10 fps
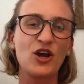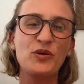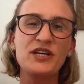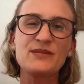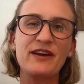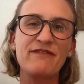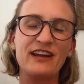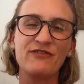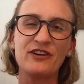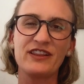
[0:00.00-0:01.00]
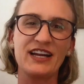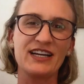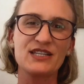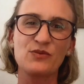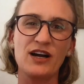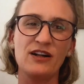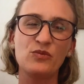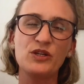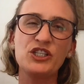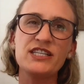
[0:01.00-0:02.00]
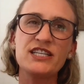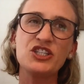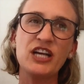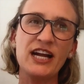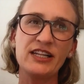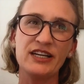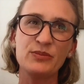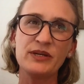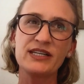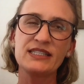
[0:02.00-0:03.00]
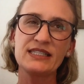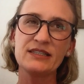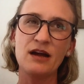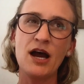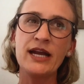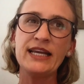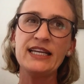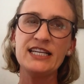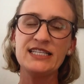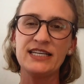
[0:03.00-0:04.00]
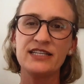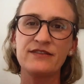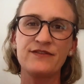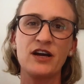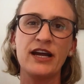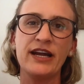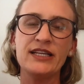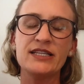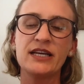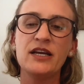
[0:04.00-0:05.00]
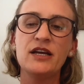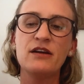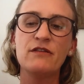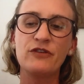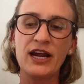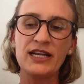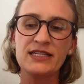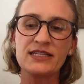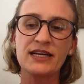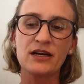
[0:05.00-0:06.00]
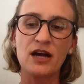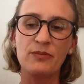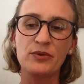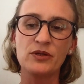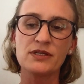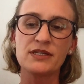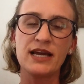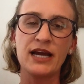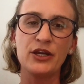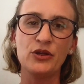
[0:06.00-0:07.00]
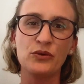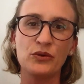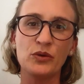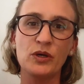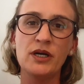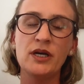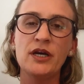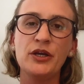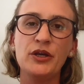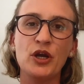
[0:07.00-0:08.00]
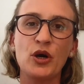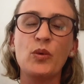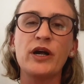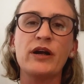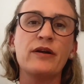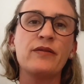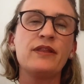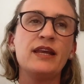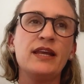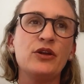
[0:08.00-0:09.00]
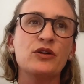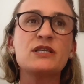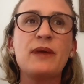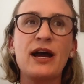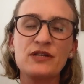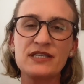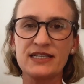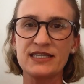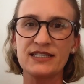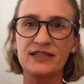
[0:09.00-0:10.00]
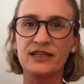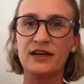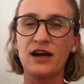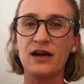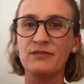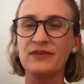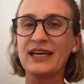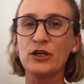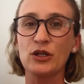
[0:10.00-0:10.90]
Always my favorite thing as well, which is a challenge because it's not easy to find friends and couples that where your spouses get